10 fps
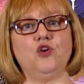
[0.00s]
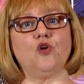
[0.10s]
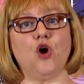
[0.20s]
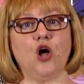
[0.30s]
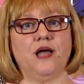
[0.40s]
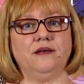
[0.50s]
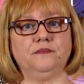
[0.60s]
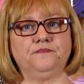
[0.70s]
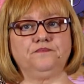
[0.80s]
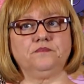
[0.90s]
on,
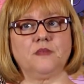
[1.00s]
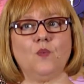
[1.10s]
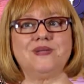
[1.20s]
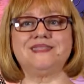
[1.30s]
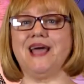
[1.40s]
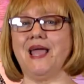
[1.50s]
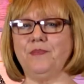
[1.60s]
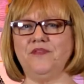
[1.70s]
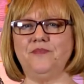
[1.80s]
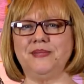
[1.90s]
what type
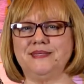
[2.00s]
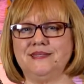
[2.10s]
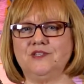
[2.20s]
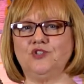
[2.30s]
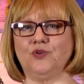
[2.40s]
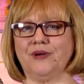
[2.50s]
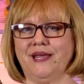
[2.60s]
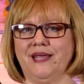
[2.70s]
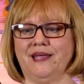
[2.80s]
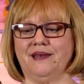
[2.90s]
of business you're
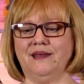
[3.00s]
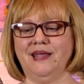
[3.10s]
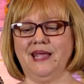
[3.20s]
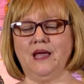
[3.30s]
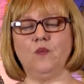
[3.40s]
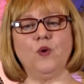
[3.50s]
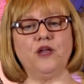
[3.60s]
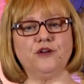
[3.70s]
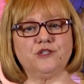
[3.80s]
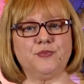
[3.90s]
in, and what
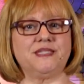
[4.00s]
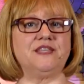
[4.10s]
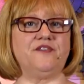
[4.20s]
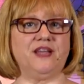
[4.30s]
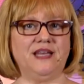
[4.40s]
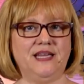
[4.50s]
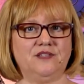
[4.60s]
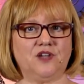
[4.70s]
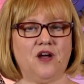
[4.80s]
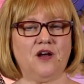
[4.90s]
your specific
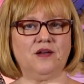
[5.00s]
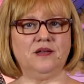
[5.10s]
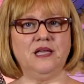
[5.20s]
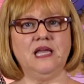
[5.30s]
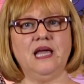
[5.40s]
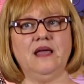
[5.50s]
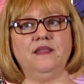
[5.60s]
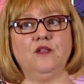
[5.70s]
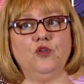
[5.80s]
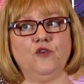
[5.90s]
needs are. And
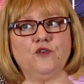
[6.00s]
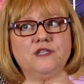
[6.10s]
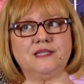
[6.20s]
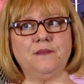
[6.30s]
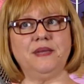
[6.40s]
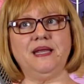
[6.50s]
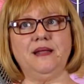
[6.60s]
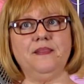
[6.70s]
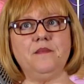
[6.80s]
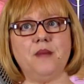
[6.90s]
then look for somebody
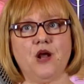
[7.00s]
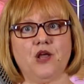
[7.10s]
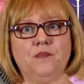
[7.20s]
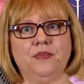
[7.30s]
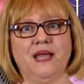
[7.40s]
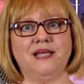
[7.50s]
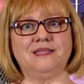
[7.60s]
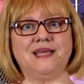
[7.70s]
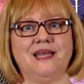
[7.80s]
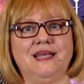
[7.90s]
in the marketplace
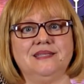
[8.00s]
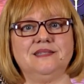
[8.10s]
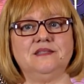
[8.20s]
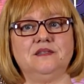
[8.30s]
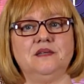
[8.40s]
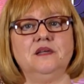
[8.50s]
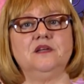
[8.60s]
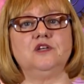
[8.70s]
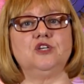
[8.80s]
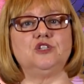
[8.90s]
that isn't
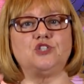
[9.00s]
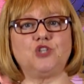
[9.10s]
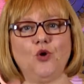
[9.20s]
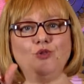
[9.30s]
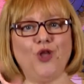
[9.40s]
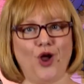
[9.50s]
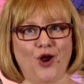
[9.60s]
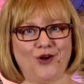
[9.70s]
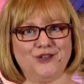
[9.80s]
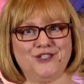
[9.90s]
so
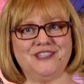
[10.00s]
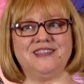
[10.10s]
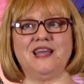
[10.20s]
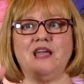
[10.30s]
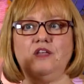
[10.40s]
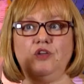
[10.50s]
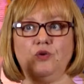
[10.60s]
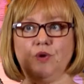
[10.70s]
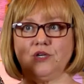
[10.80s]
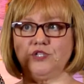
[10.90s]
large that
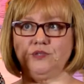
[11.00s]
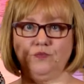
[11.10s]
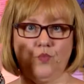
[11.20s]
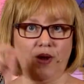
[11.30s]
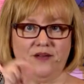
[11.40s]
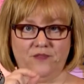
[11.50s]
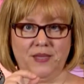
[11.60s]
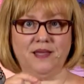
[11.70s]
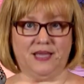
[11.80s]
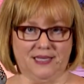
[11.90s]
you are one of
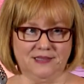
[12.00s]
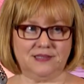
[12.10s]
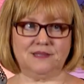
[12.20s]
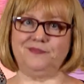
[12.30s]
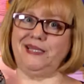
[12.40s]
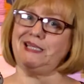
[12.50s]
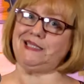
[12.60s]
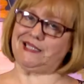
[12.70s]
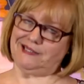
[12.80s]
millions, because